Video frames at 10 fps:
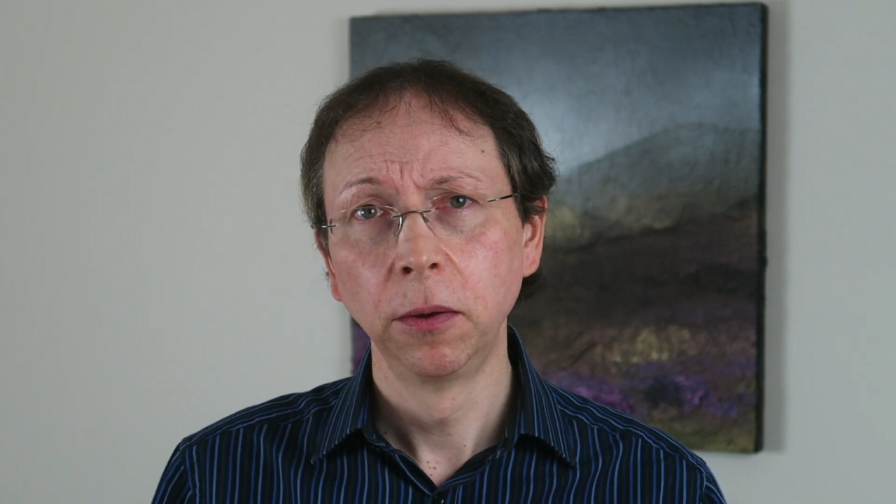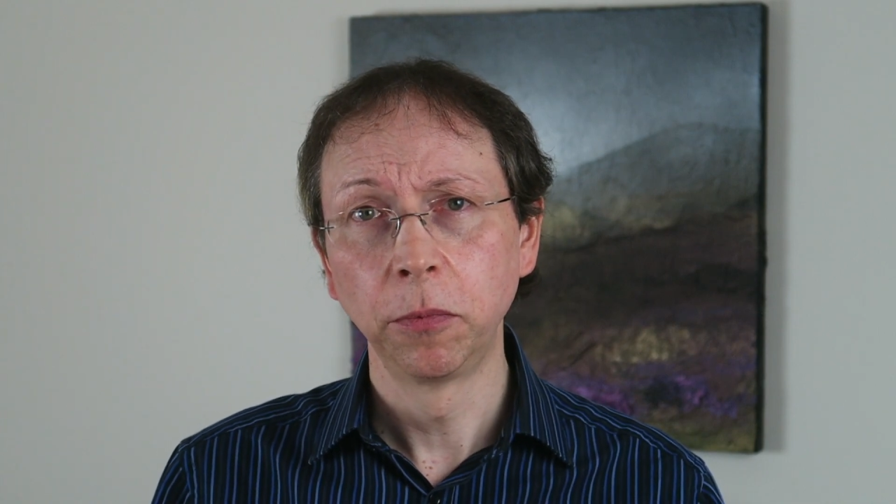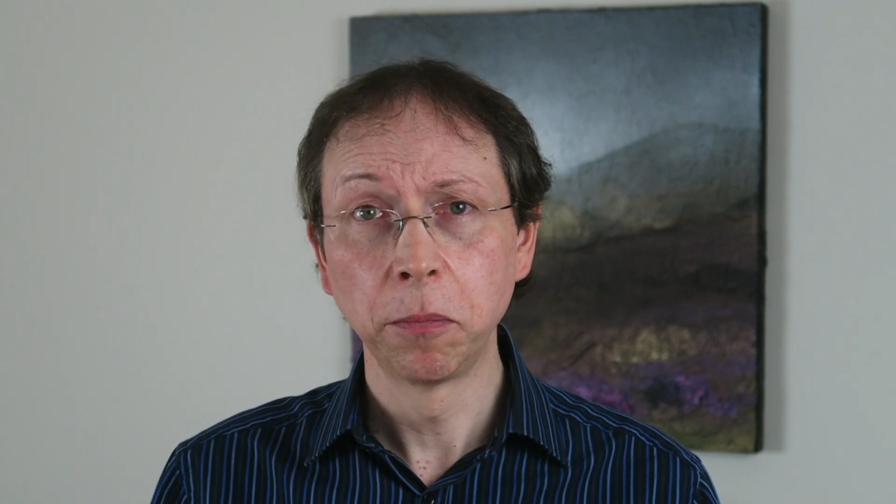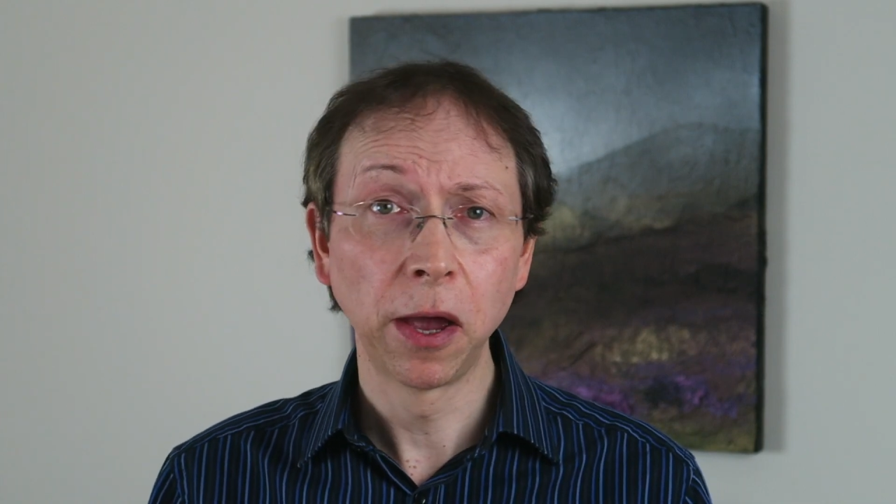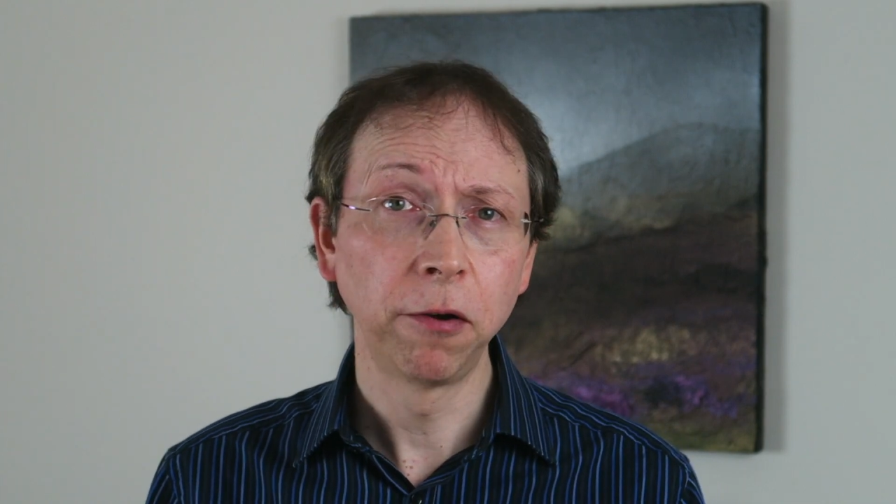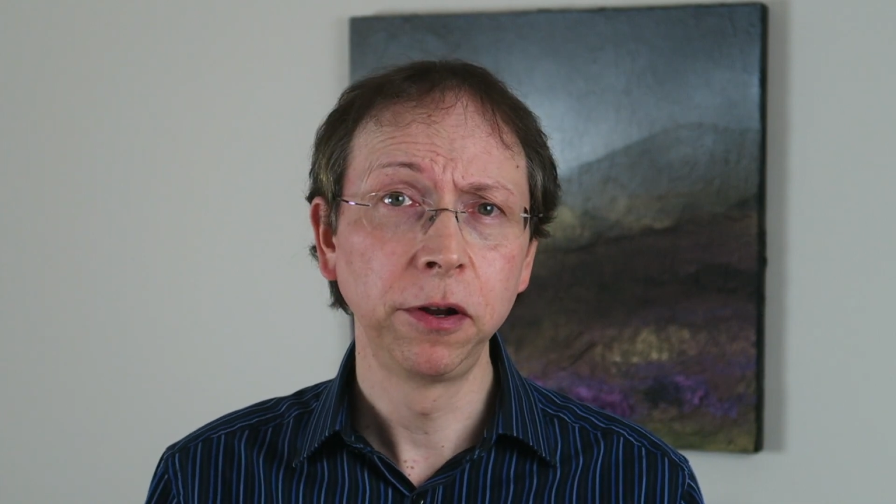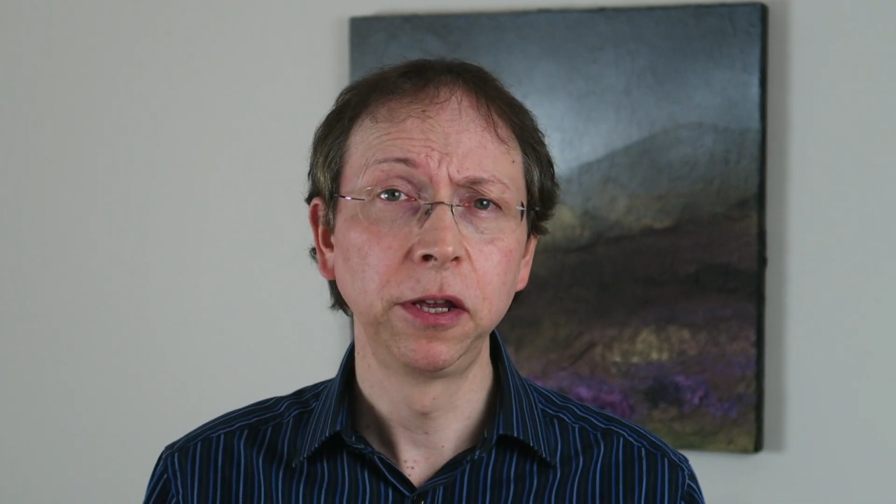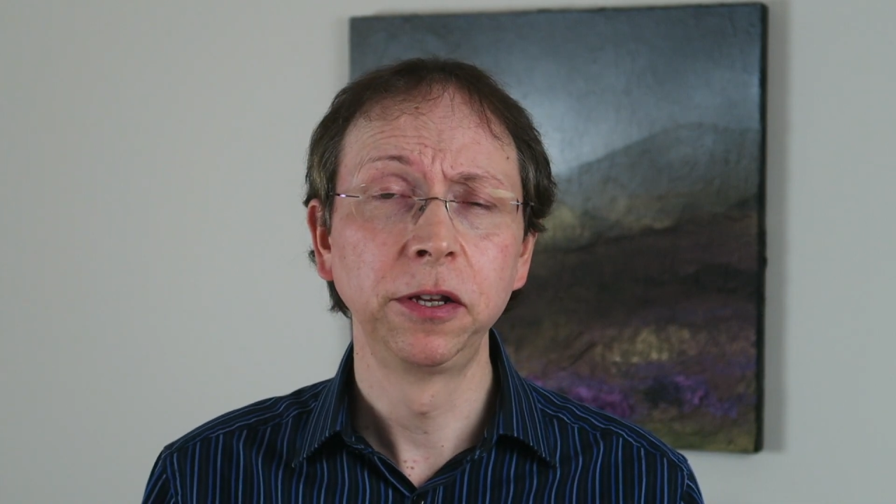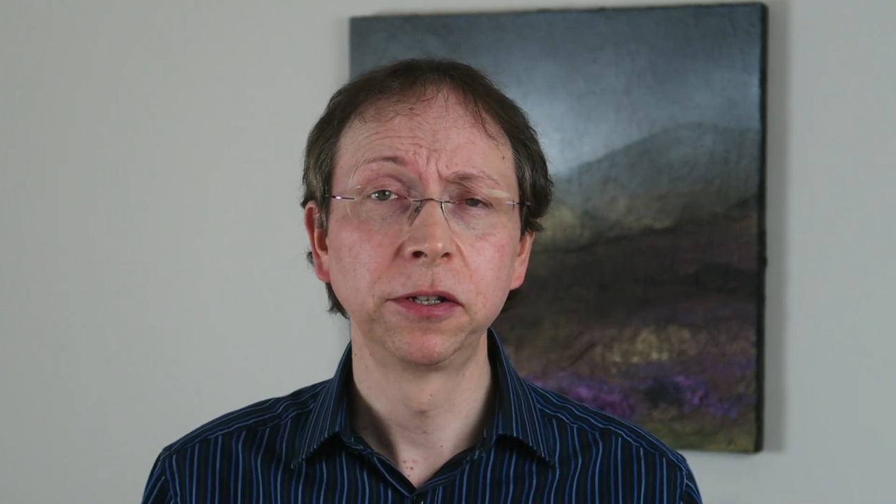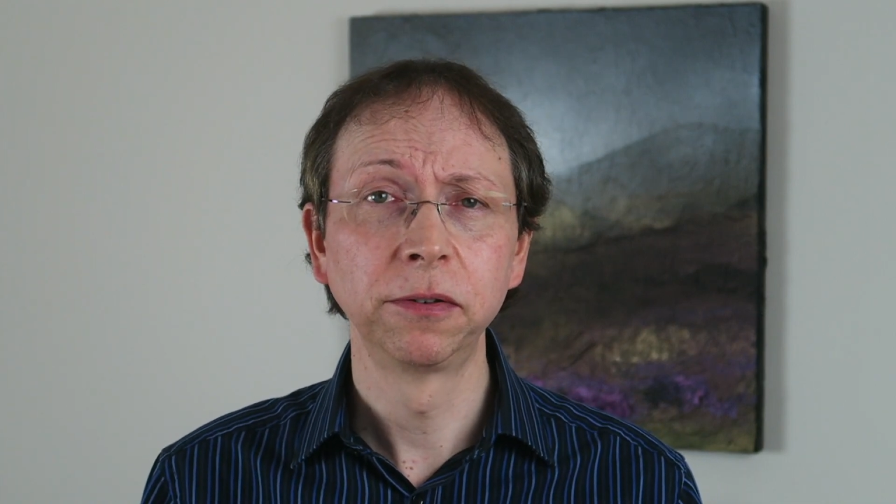my
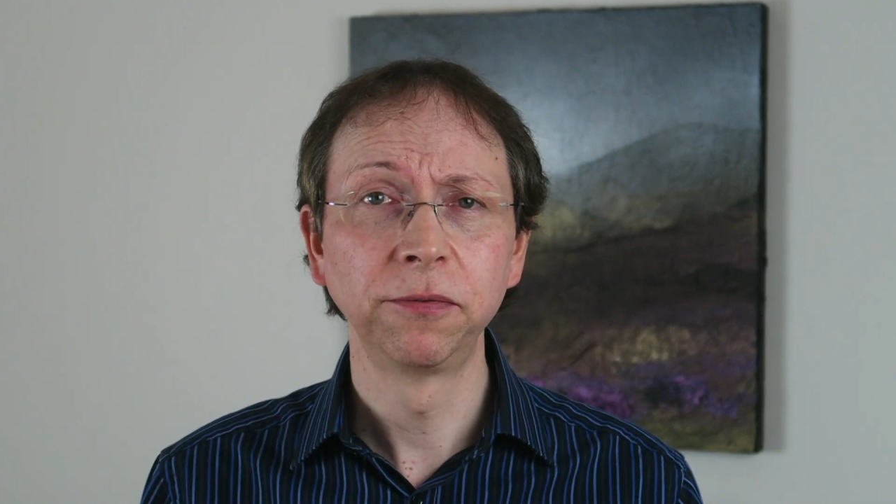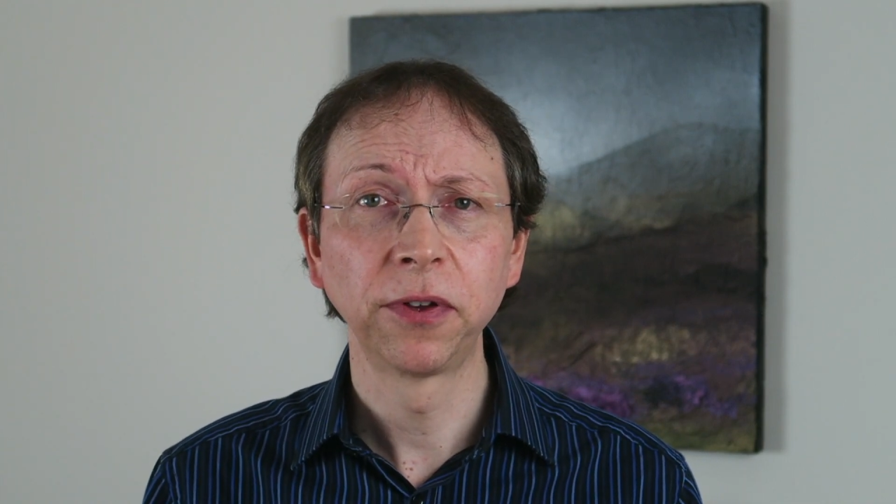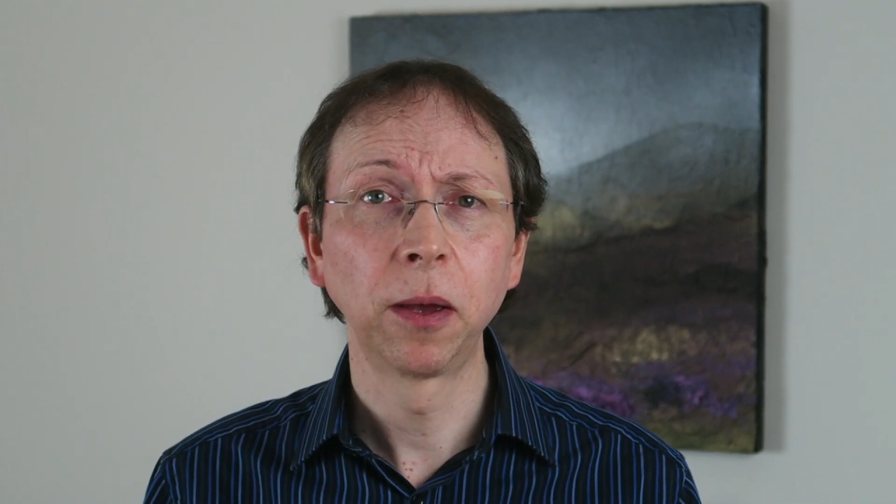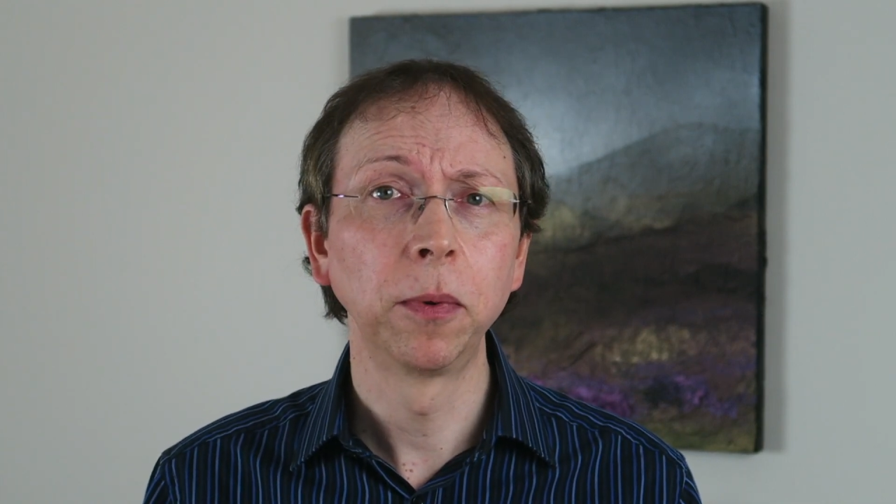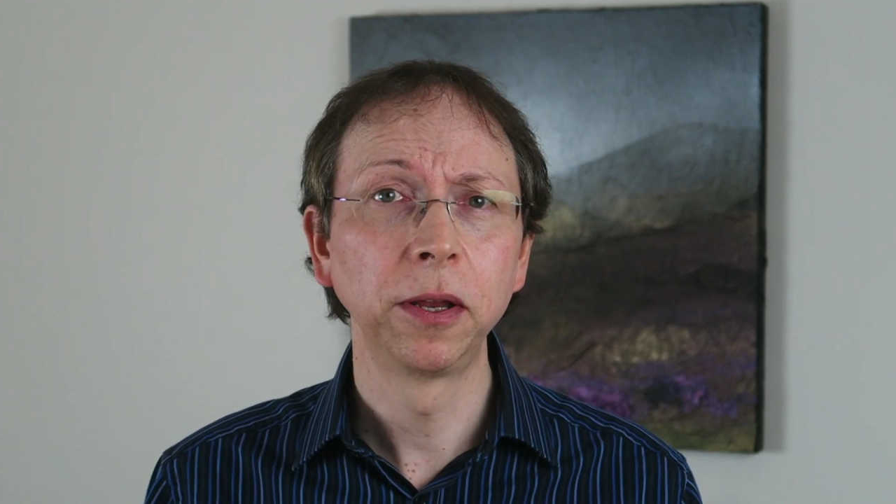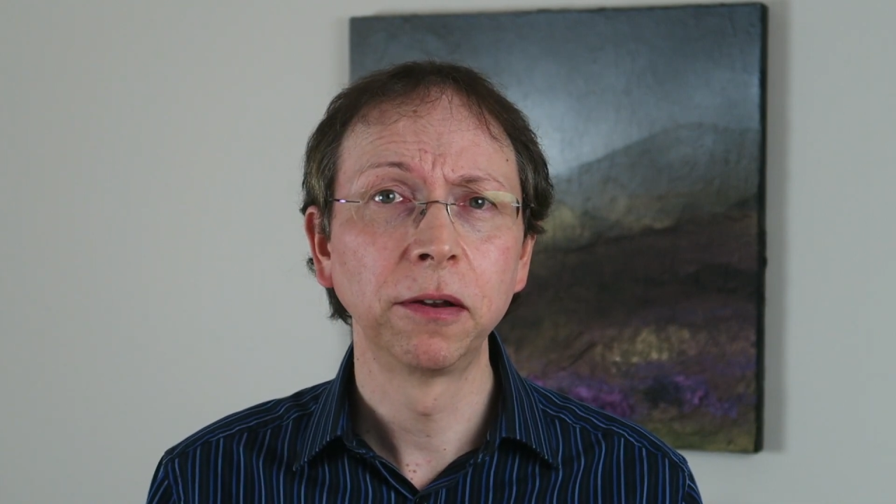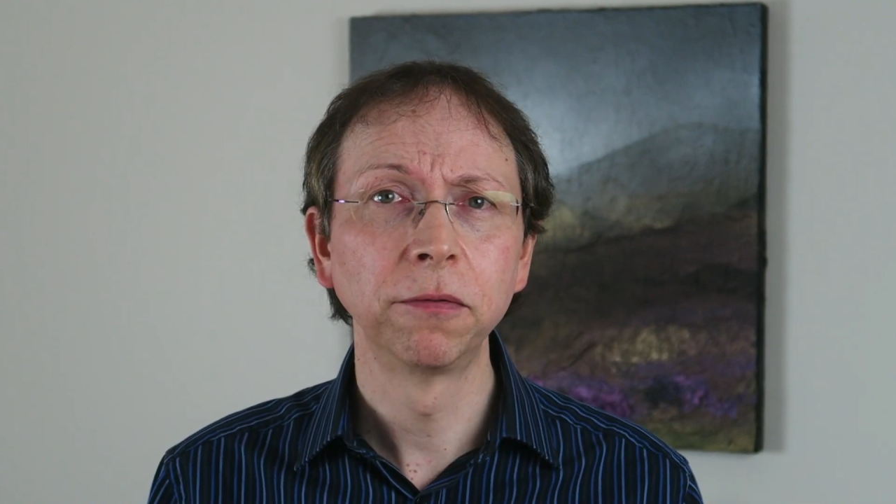marriage and family